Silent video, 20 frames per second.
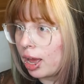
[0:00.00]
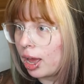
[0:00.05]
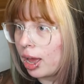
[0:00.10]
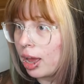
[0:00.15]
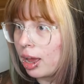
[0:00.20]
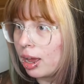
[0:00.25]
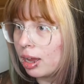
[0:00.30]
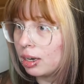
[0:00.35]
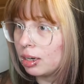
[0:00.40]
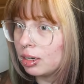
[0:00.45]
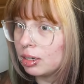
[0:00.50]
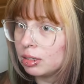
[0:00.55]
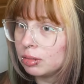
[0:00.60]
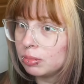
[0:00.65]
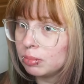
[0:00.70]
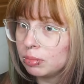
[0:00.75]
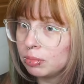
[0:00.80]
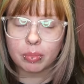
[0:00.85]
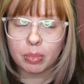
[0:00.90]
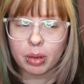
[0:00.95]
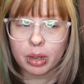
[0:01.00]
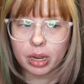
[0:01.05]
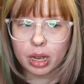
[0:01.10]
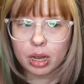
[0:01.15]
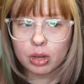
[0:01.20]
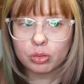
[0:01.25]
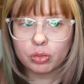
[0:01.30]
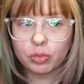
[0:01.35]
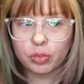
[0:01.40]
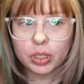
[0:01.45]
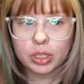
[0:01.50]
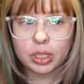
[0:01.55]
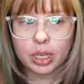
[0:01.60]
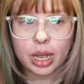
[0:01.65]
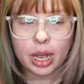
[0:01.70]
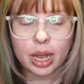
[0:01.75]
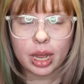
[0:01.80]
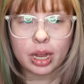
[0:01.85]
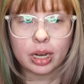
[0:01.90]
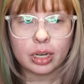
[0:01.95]
and my outfit
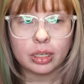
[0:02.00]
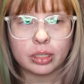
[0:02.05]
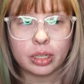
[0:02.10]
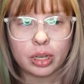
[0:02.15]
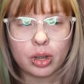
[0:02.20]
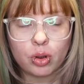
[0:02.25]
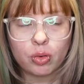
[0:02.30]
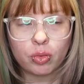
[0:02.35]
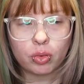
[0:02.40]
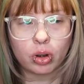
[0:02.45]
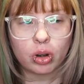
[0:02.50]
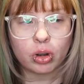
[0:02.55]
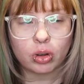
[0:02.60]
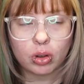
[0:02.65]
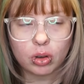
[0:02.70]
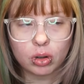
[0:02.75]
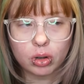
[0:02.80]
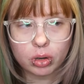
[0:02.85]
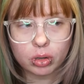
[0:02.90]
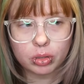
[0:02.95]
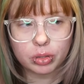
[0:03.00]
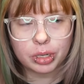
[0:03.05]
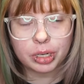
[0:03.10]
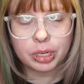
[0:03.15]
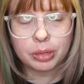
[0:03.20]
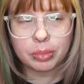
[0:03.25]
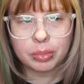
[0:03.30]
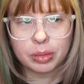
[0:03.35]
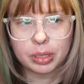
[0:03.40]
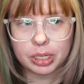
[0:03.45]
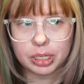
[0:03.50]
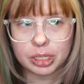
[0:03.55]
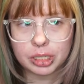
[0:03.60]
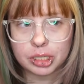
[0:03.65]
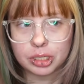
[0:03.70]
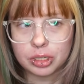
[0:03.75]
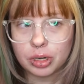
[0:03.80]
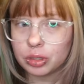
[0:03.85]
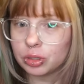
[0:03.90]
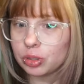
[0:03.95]
and the overall color theme
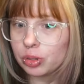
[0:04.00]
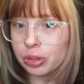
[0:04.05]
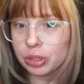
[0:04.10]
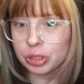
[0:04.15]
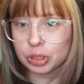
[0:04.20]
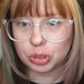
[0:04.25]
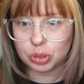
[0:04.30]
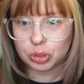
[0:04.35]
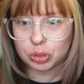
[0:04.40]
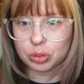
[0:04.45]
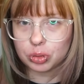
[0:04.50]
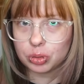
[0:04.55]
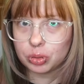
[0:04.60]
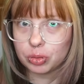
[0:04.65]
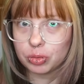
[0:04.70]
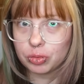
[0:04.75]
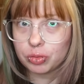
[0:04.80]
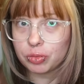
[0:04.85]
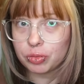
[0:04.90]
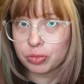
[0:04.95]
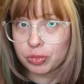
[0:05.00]
is not going to